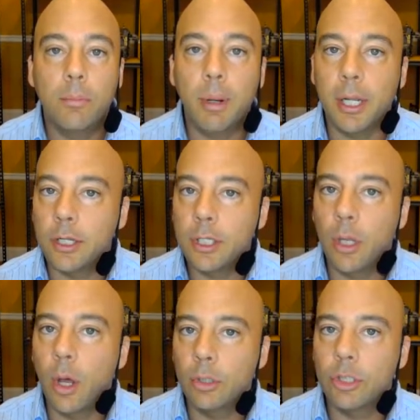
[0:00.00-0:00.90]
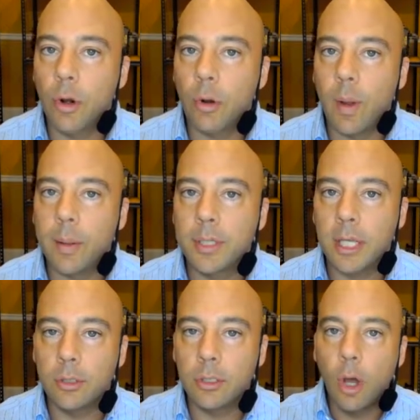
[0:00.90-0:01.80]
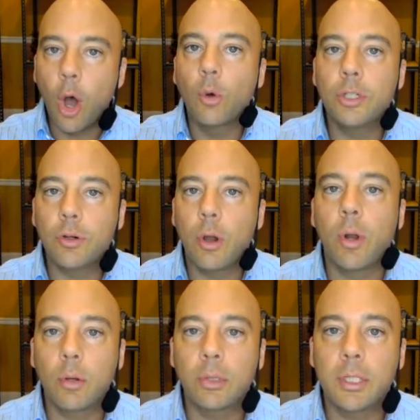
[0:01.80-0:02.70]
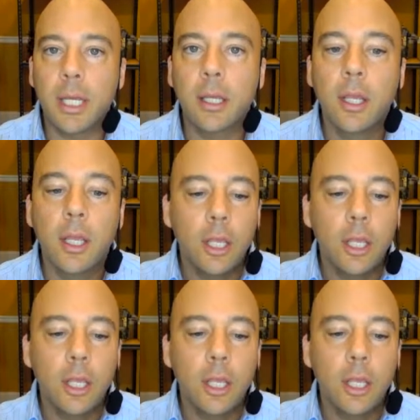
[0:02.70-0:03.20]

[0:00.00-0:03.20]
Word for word: but you still host your own website, you still own your own hosting.